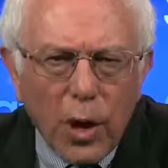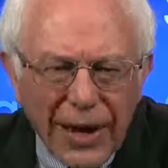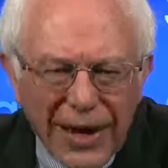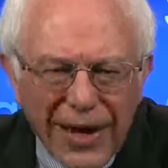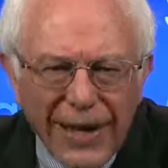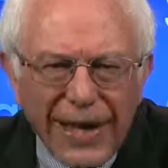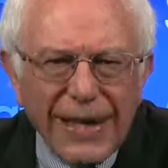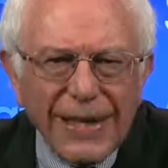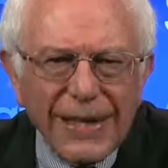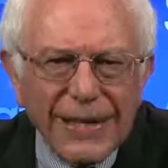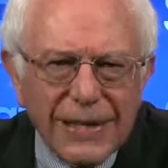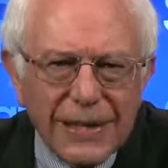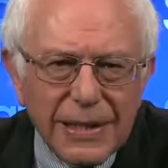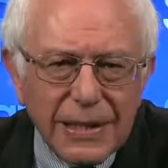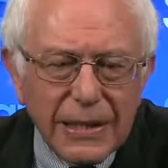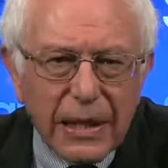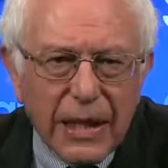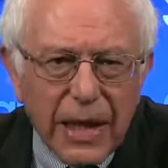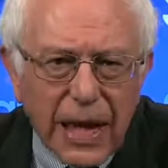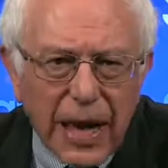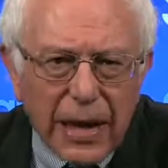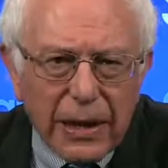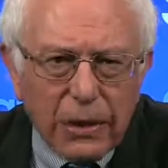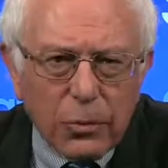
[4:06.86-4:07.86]
into
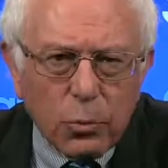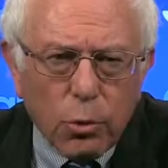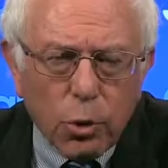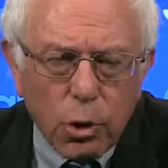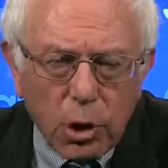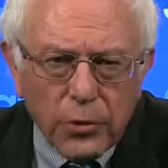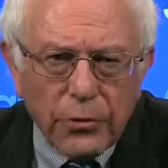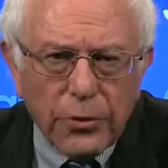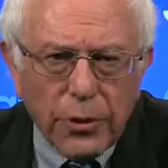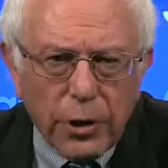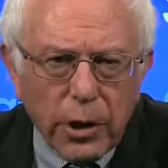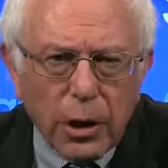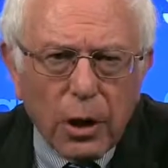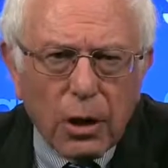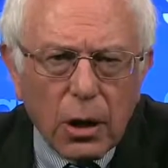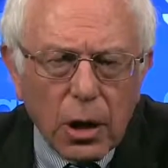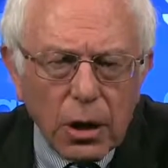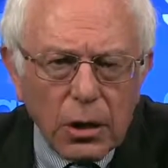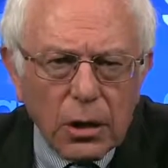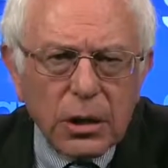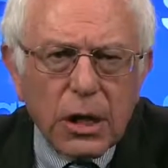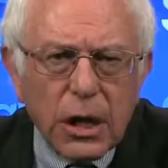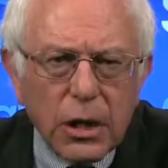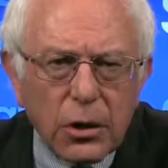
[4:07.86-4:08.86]
debt, worked very hard
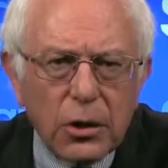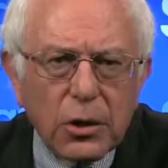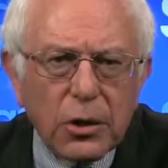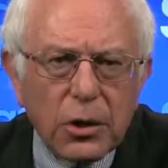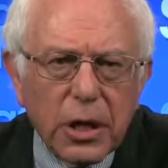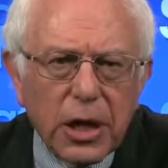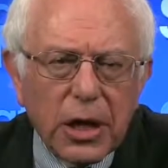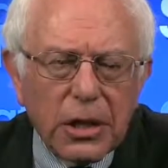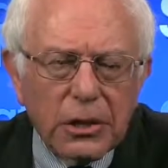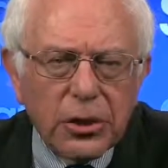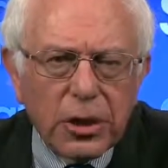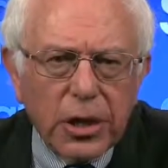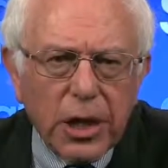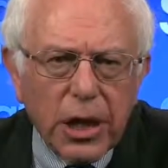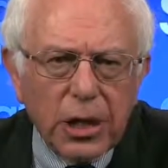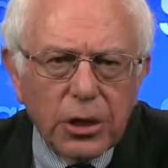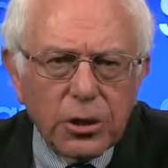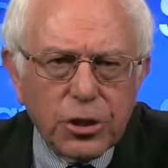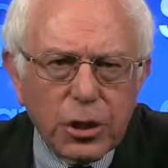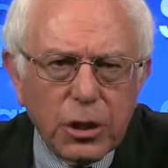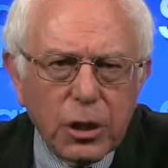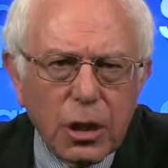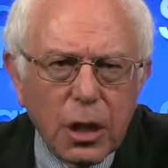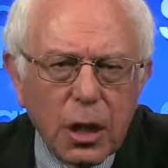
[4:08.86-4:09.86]
to get a good
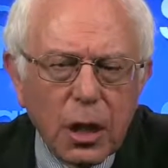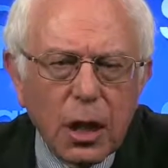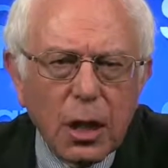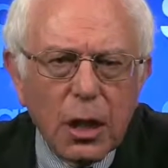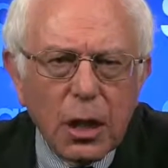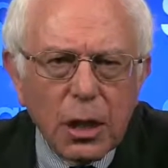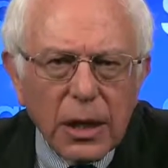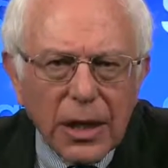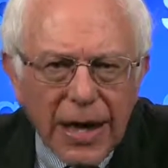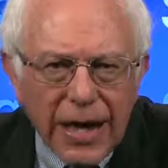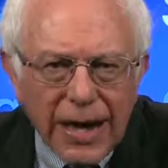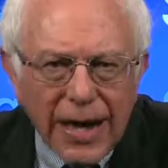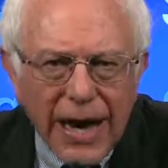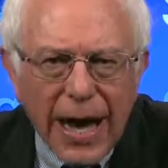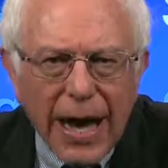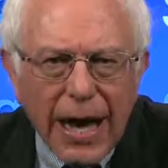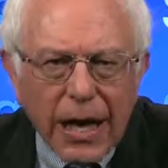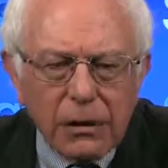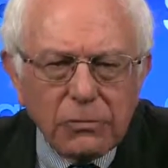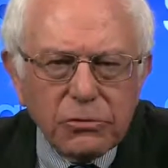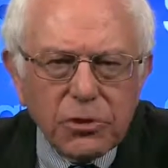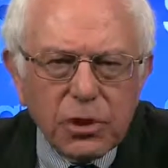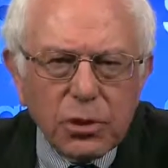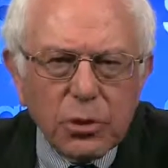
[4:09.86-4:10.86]
education, get out
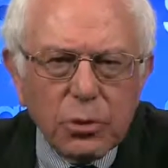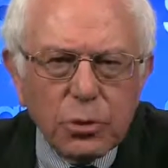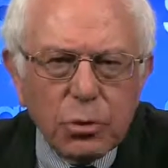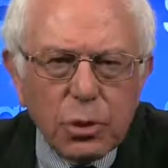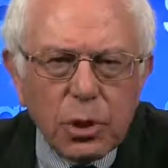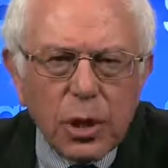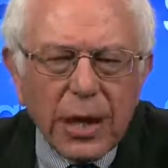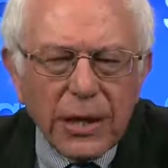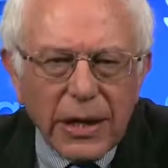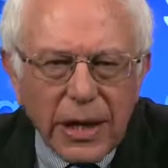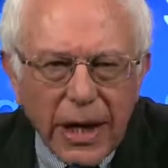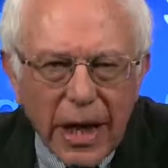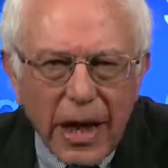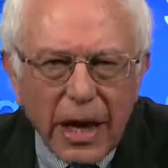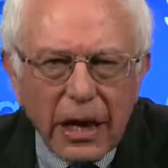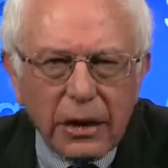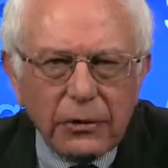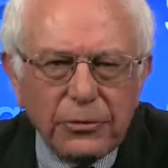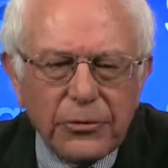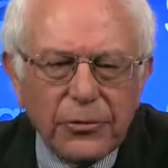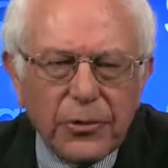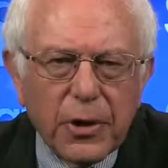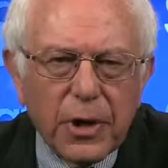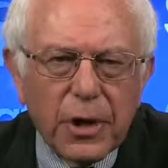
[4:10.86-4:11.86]
of school and can't
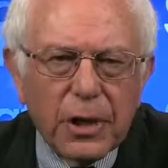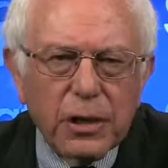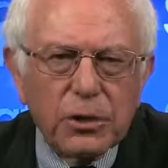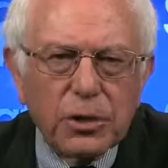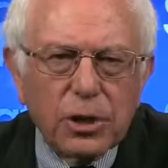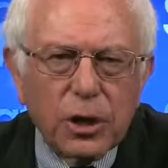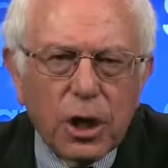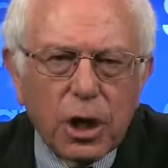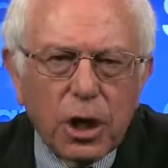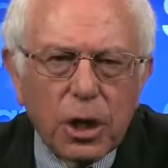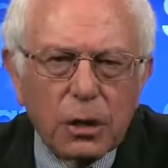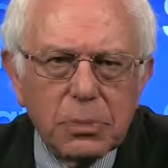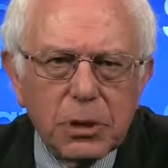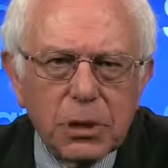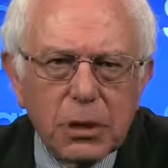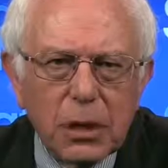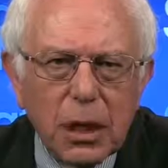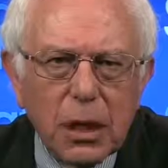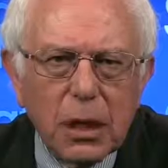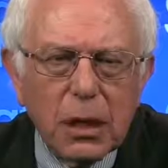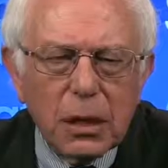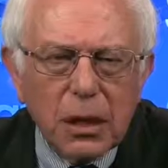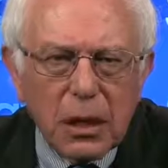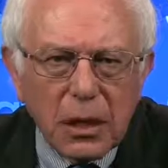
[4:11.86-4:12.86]
find jobs
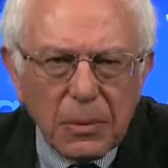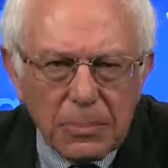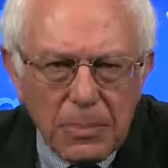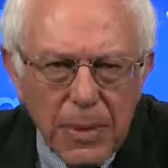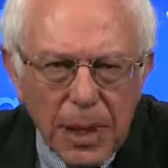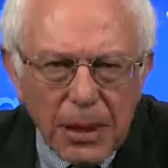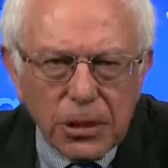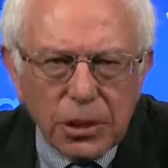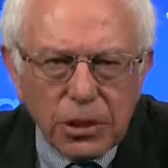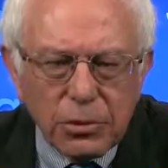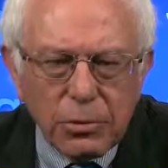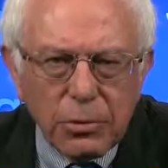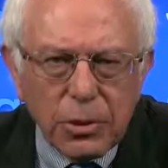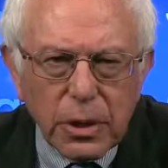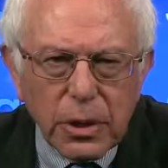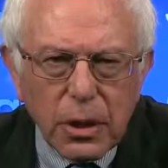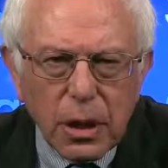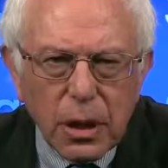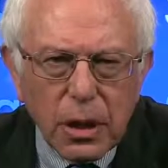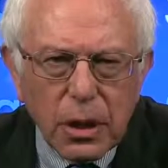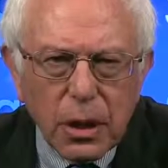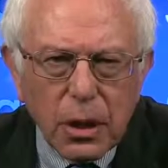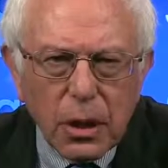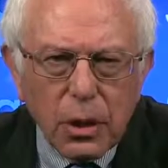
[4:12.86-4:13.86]
commensurate
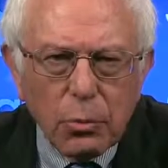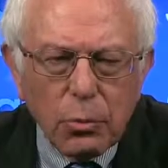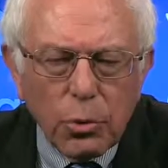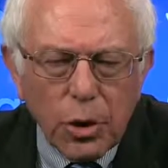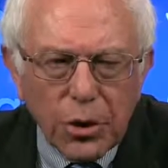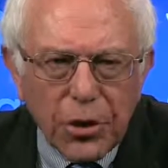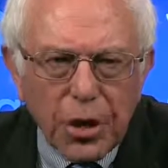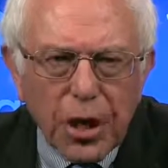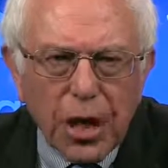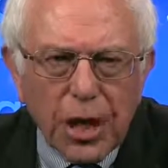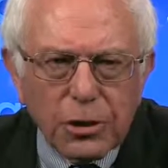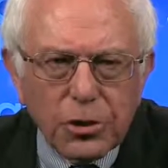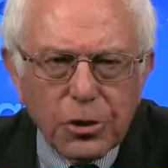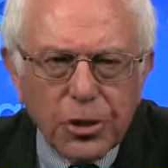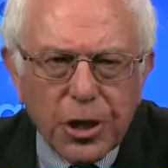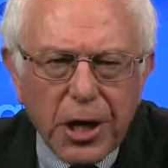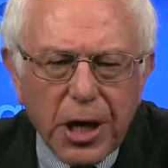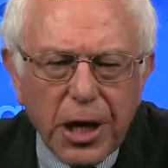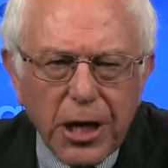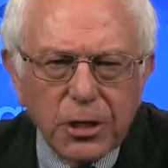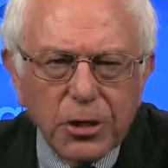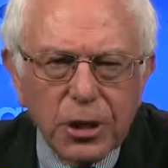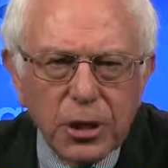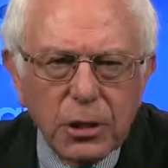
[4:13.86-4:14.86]
with the
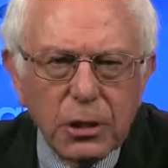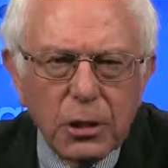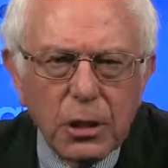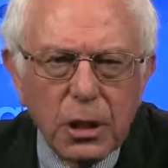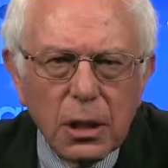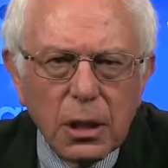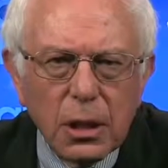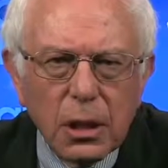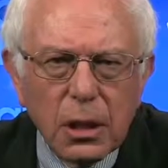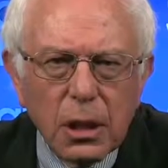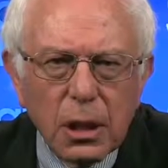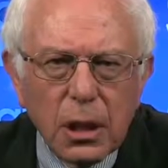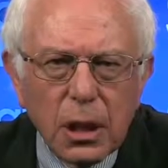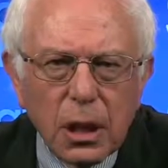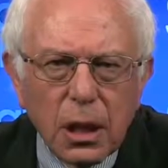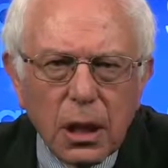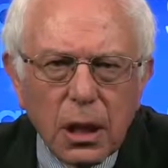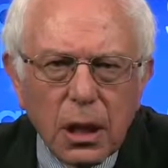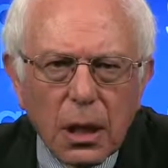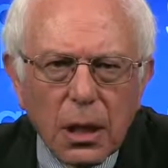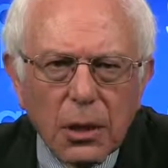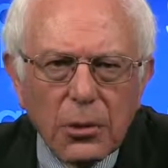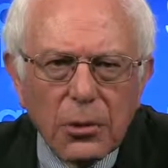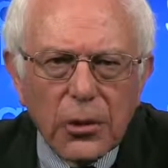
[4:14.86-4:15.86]
education
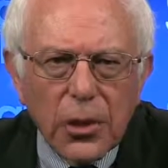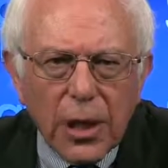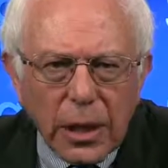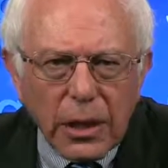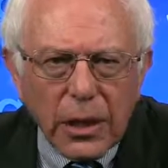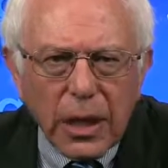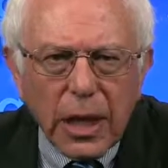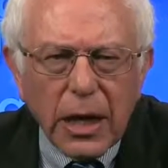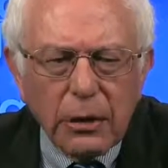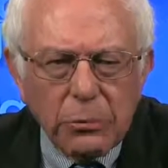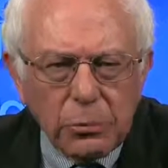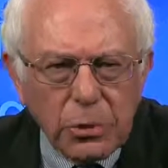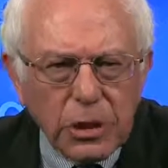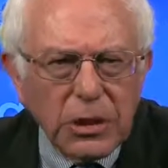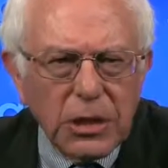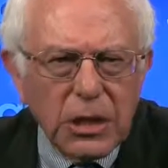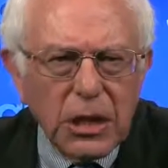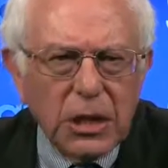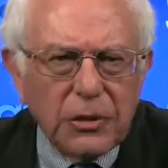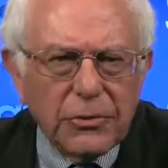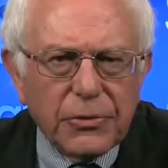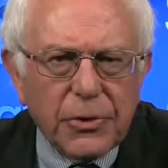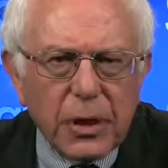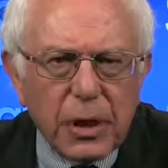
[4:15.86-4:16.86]
uh, that they
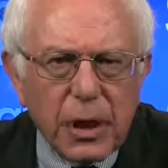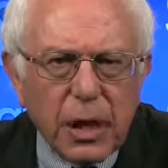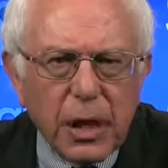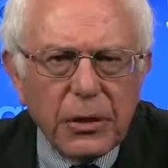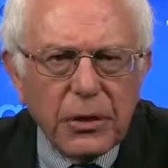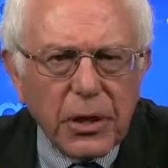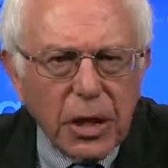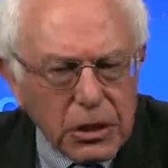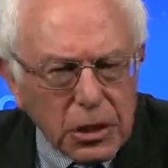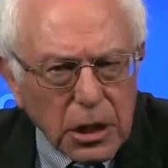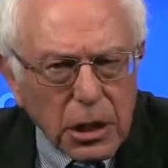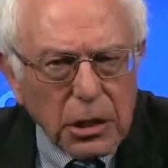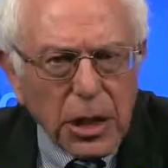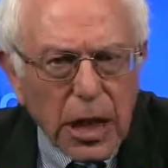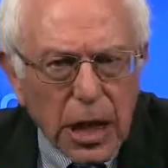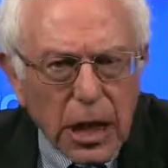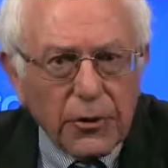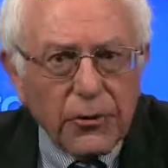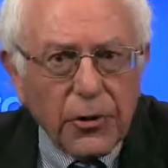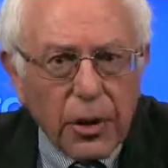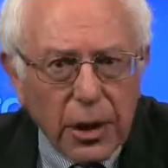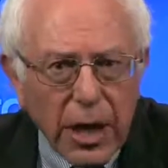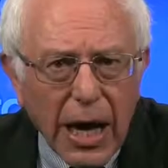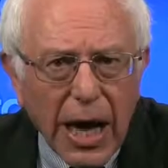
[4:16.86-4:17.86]
received. And there's a lot
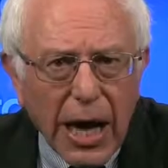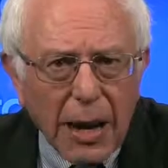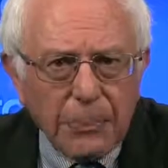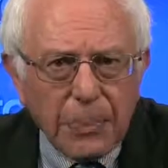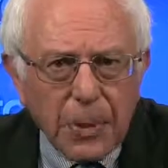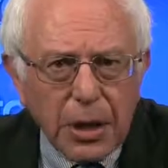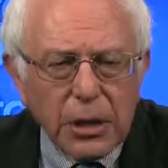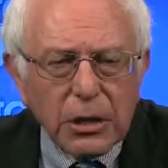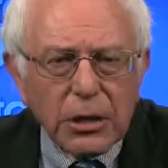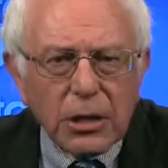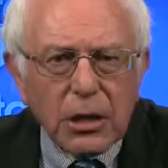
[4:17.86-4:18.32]
of unhappiness